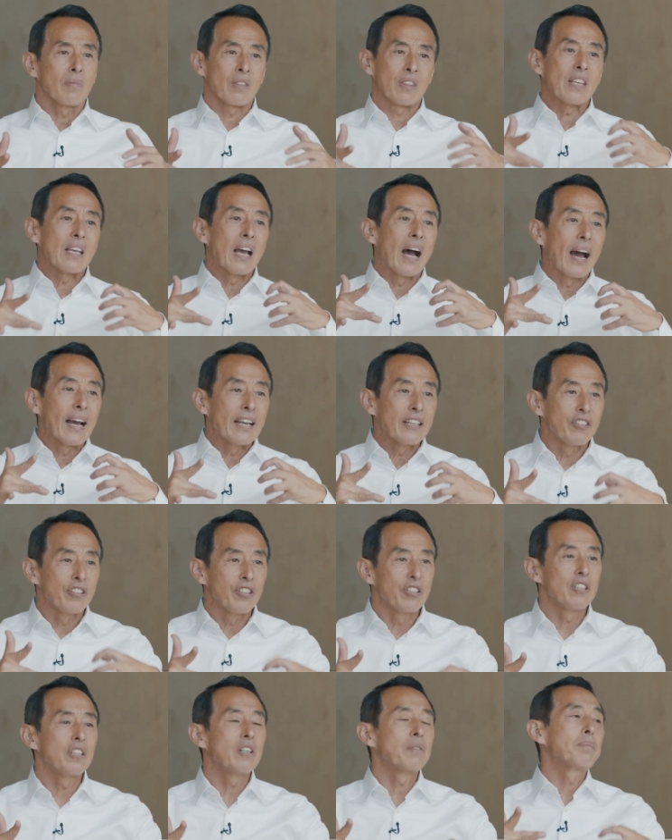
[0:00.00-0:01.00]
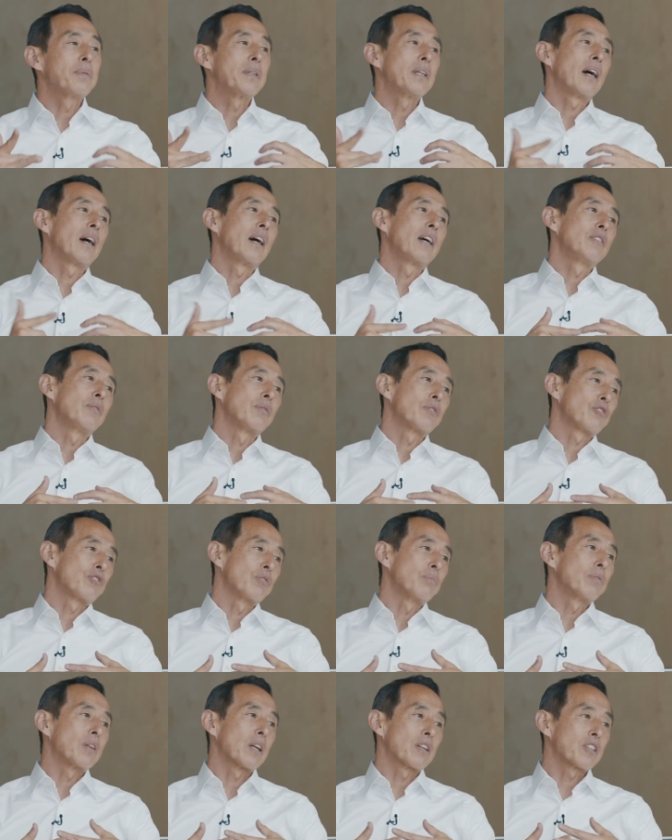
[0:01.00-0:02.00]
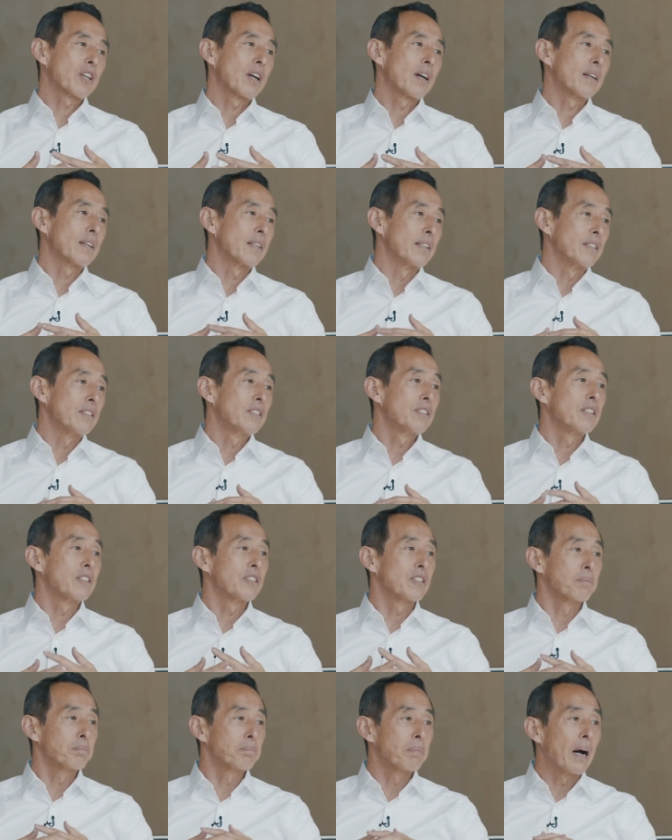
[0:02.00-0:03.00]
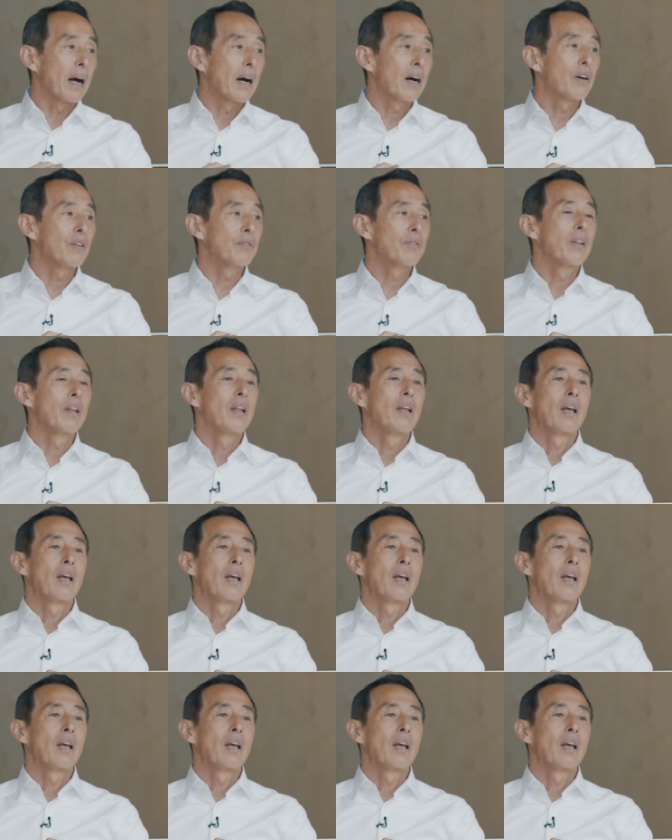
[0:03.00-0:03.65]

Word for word: the idea behind the Extreme Tech Challenge is about